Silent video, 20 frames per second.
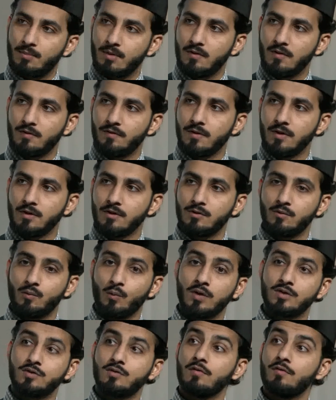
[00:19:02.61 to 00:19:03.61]
ever had been
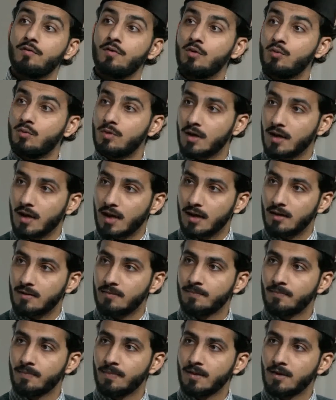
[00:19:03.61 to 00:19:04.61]
revealed was reviewed
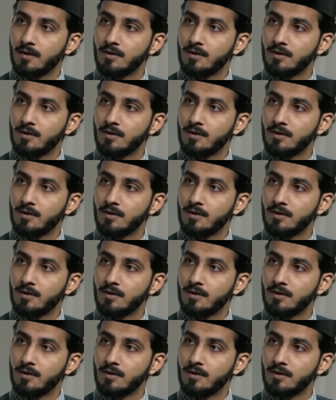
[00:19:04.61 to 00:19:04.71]
again.